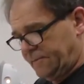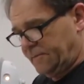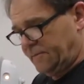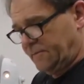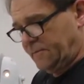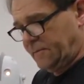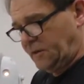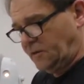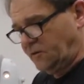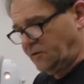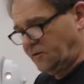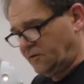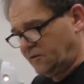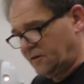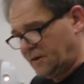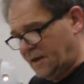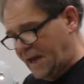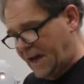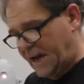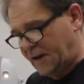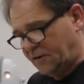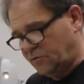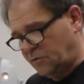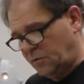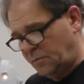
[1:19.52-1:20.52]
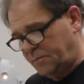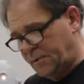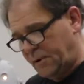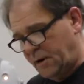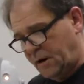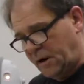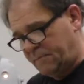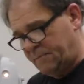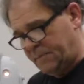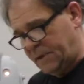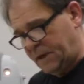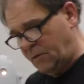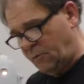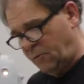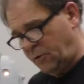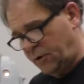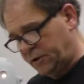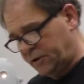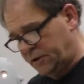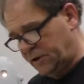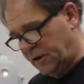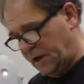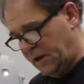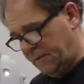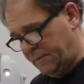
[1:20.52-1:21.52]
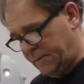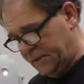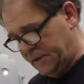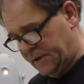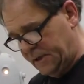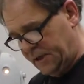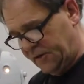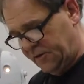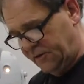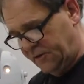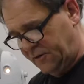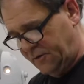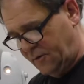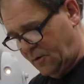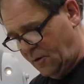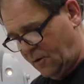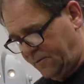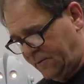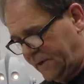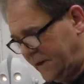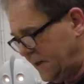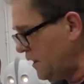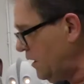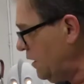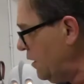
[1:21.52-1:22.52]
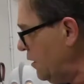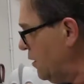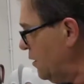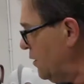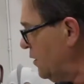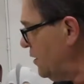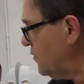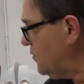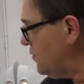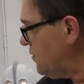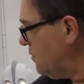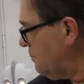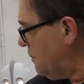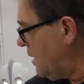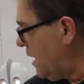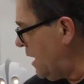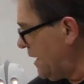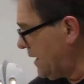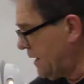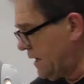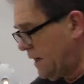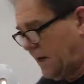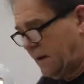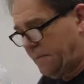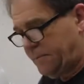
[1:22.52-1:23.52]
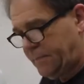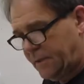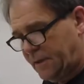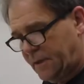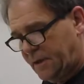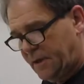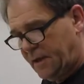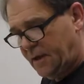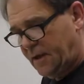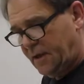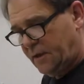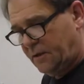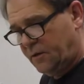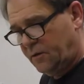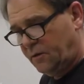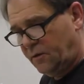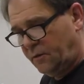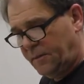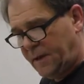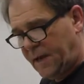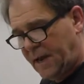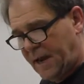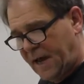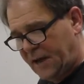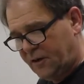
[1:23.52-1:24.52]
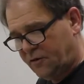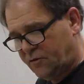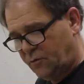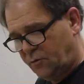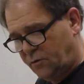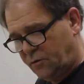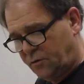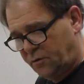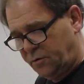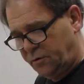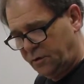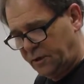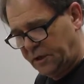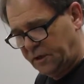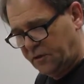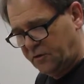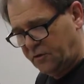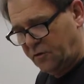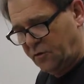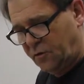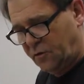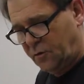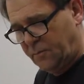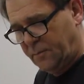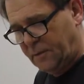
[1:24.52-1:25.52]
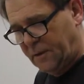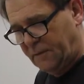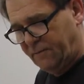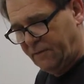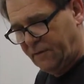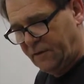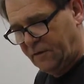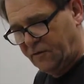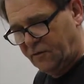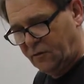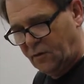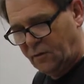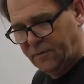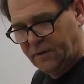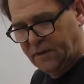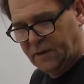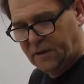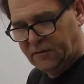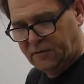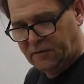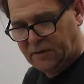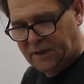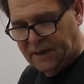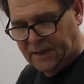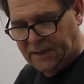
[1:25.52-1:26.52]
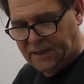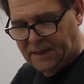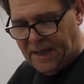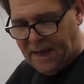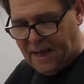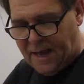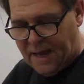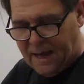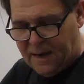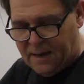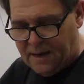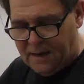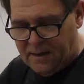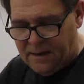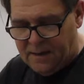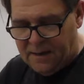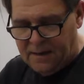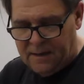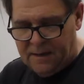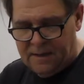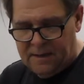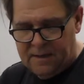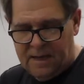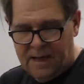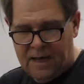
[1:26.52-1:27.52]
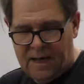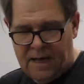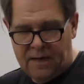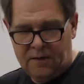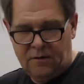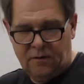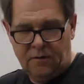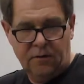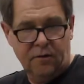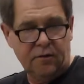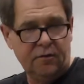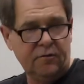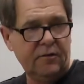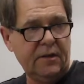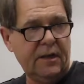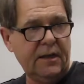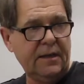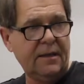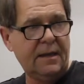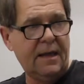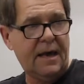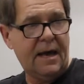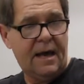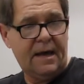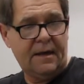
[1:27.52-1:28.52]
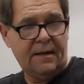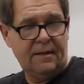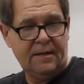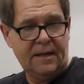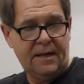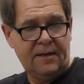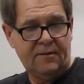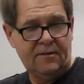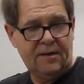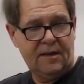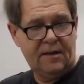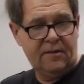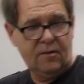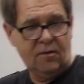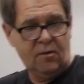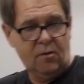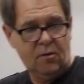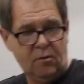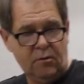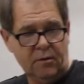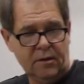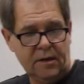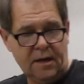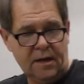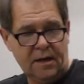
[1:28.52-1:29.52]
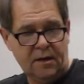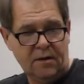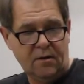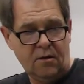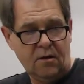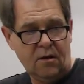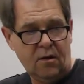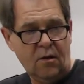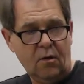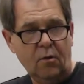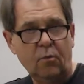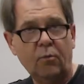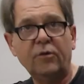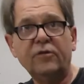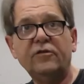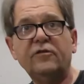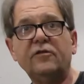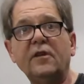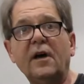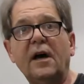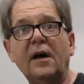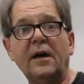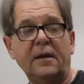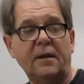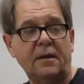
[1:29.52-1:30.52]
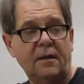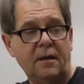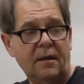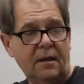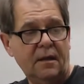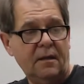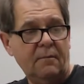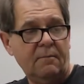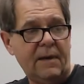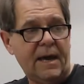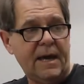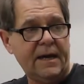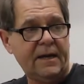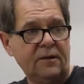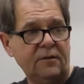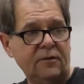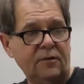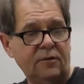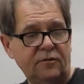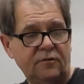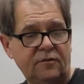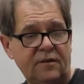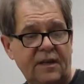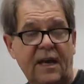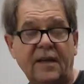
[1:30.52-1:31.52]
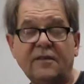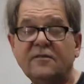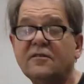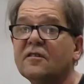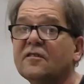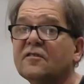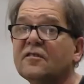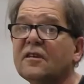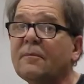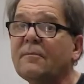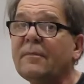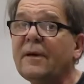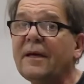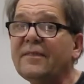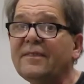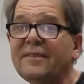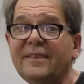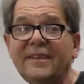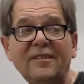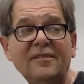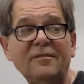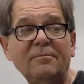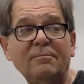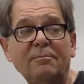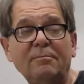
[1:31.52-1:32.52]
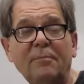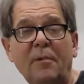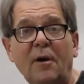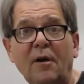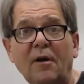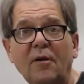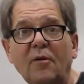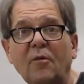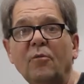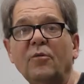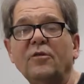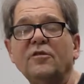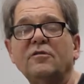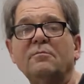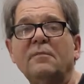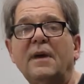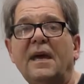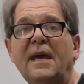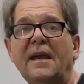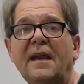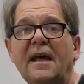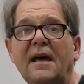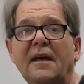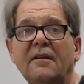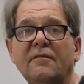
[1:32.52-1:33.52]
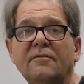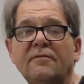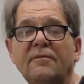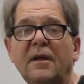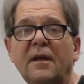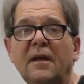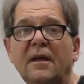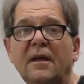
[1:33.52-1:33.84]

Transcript: This is an actual part being worked on, but this over here is the mock-up. There will be an actual acrylic tube that fits over this like that, and the handle goes like that, and that's how the whole gun was done back in those days, except this part was made out of